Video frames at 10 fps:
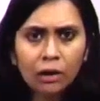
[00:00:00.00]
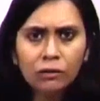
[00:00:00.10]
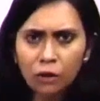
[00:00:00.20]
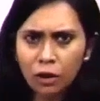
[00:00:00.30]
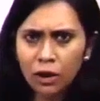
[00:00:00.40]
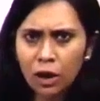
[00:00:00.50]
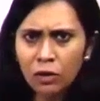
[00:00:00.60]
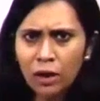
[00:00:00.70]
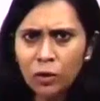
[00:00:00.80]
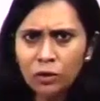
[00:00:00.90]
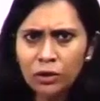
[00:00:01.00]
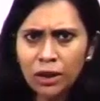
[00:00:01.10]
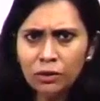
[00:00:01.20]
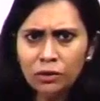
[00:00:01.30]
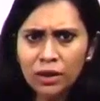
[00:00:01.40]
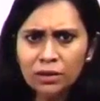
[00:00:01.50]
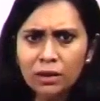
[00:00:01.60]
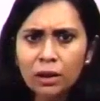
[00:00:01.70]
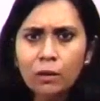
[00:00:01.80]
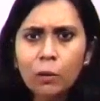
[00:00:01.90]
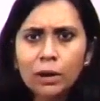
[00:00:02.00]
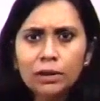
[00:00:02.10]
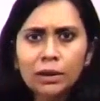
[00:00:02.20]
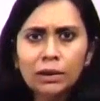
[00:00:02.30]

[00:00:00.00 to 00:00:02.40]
For now, I want to tell you just what are the